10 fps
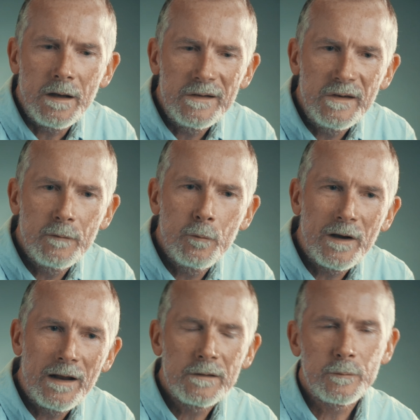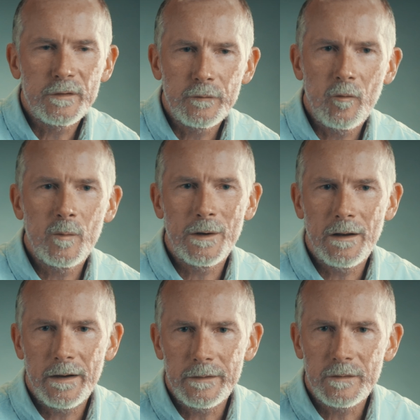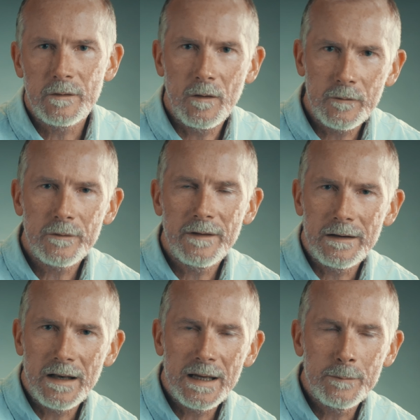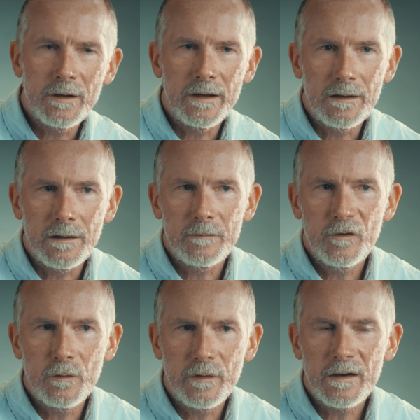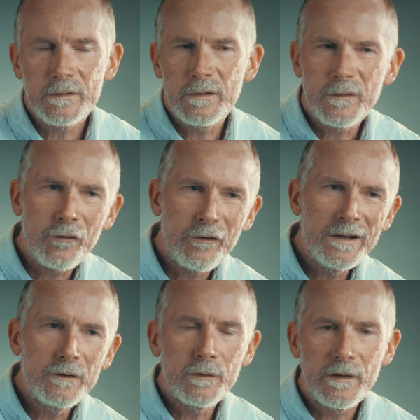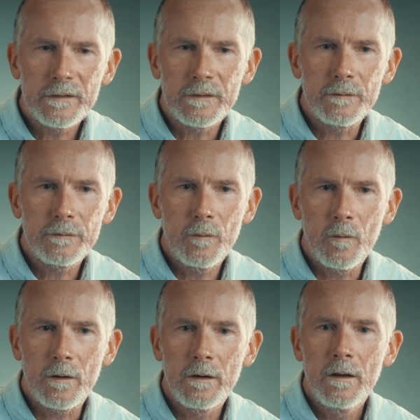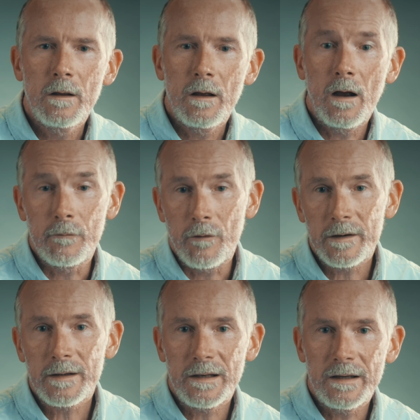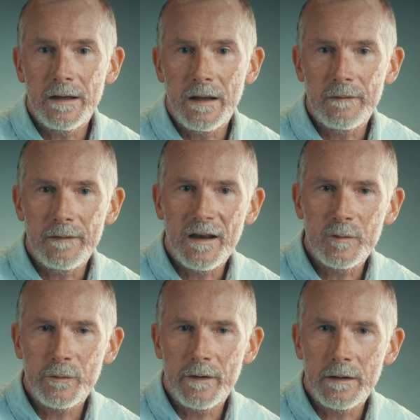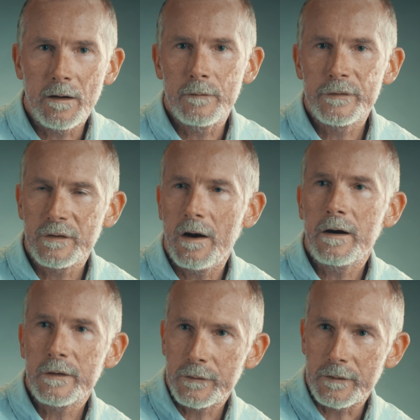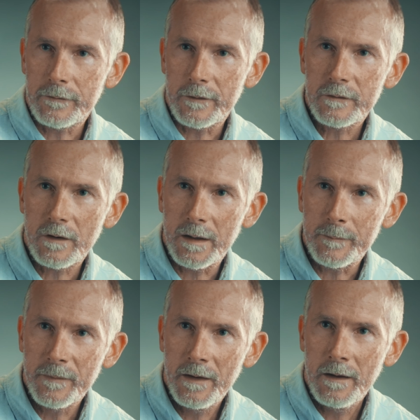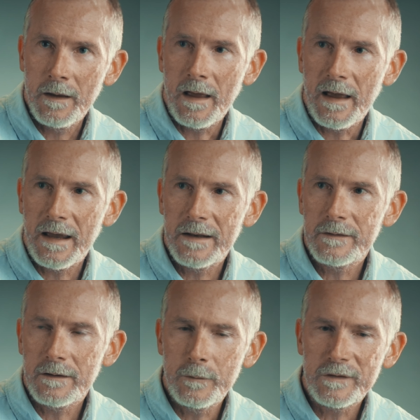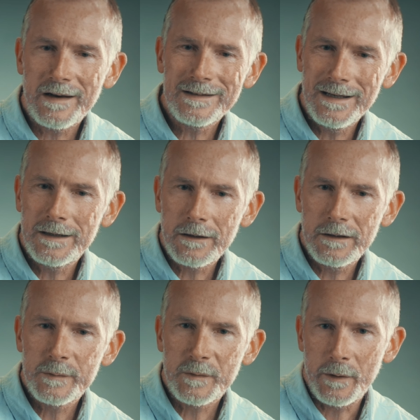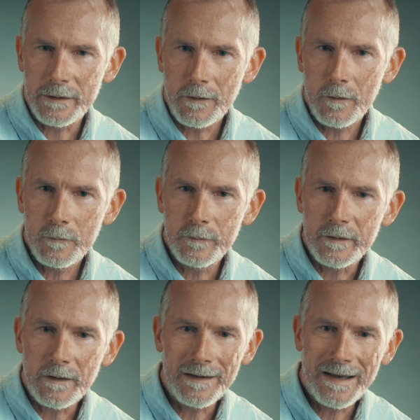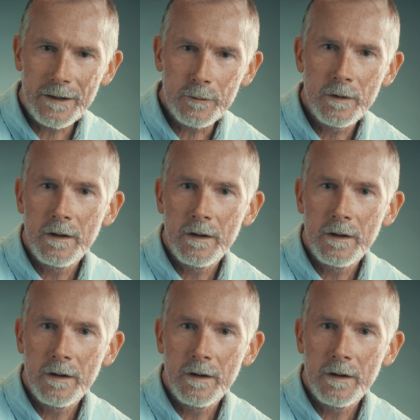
idea of One Health was formalized under that label in 2003, 2004, ironically in the outbreak of SARS for the first time. And it was actually eclipsed by COVID. And now